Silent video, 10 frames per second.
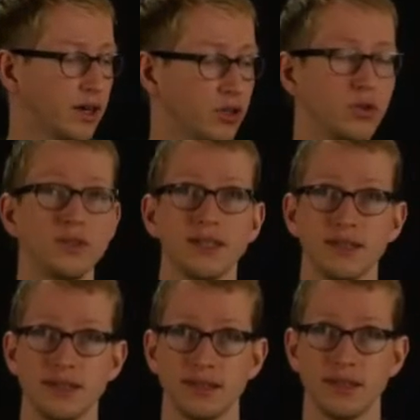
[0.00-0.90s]
using
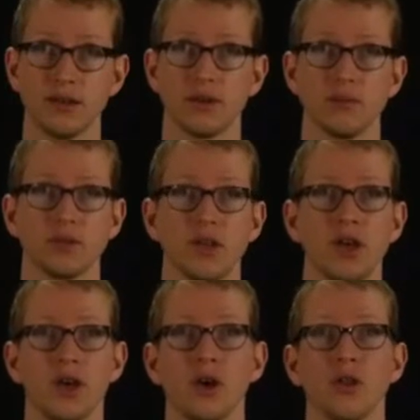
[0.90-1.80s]
these theorems,
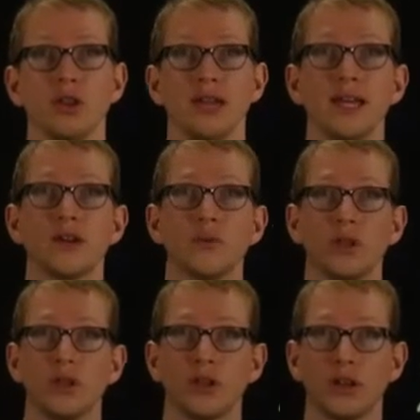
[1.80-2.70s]
later
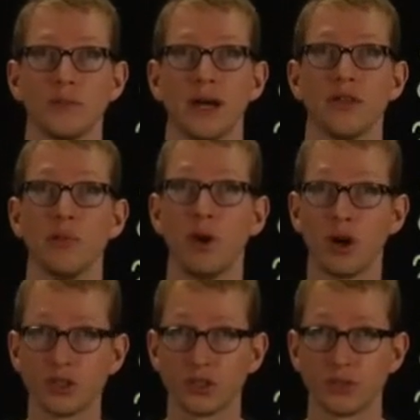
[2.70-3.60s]
we'll learn about the
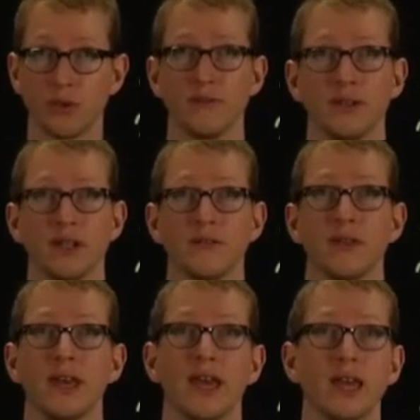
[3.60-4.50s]
partial derivative.
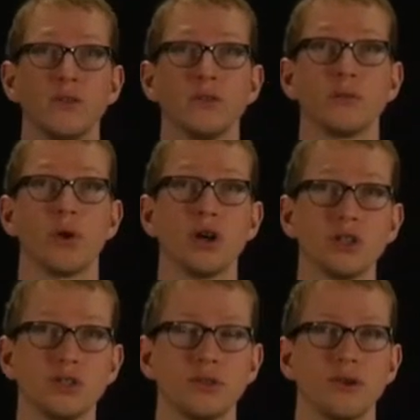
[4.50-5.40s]
And using
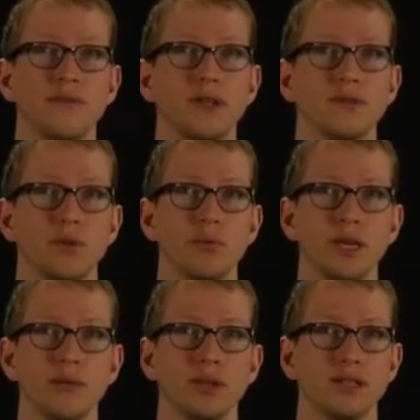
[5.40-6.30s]
partial derivatives, we'll
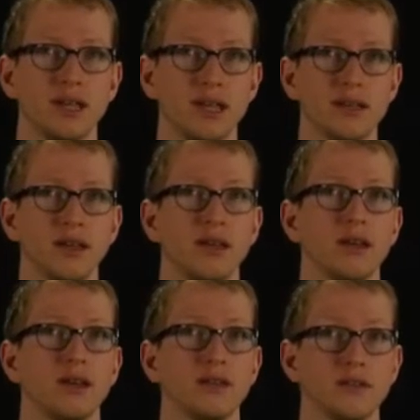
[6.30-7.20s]
be able
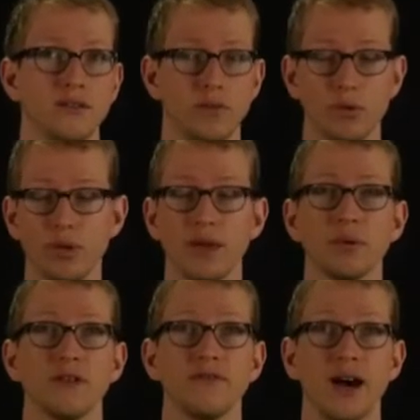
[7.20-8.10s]

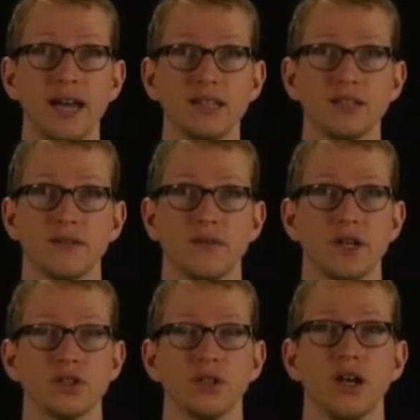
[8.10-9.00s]
to find the
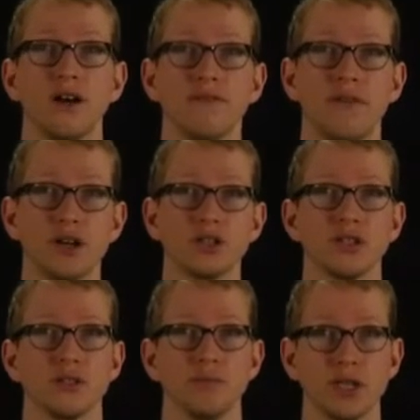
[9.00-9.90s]
differential of
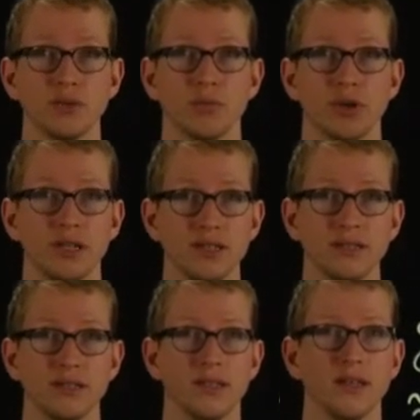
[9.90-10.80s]
functions much more
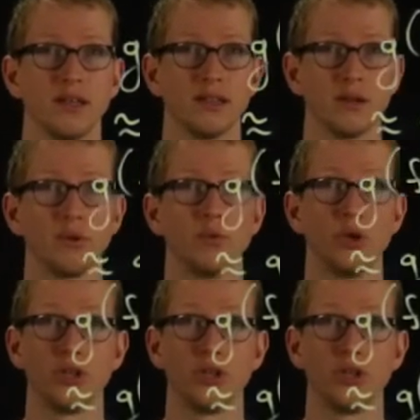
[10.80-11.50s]
easily than we would